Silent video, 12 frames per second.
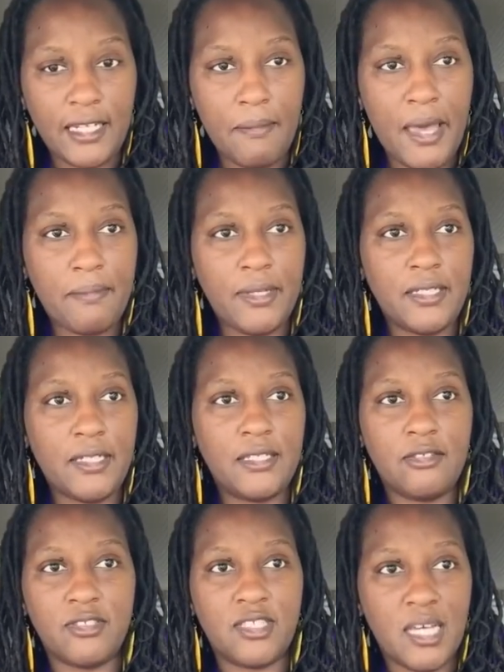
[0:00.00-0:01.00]
It may be
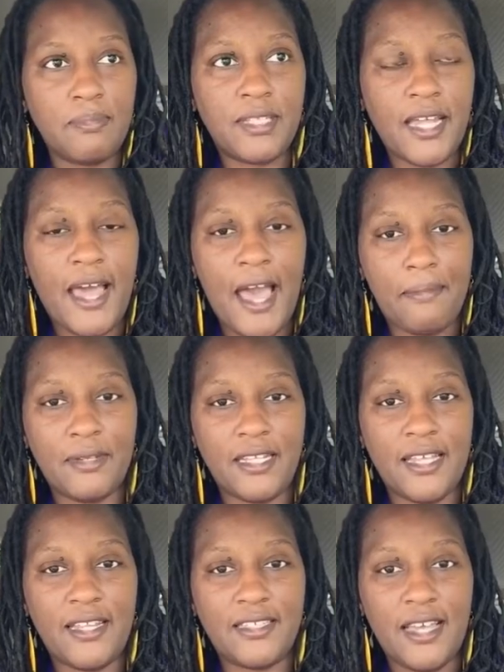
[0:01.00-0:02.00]
there's something that happened
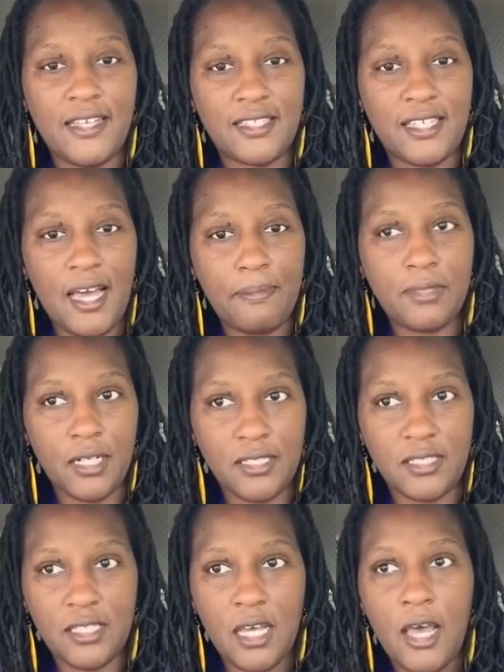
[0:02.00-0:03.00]
that has kept
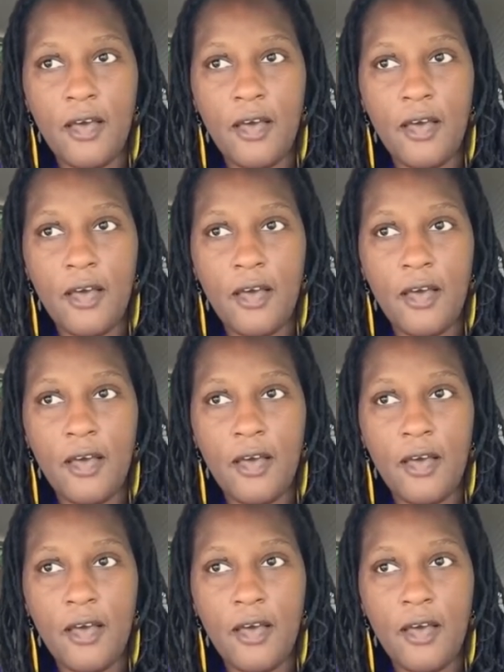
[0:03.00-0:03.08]
us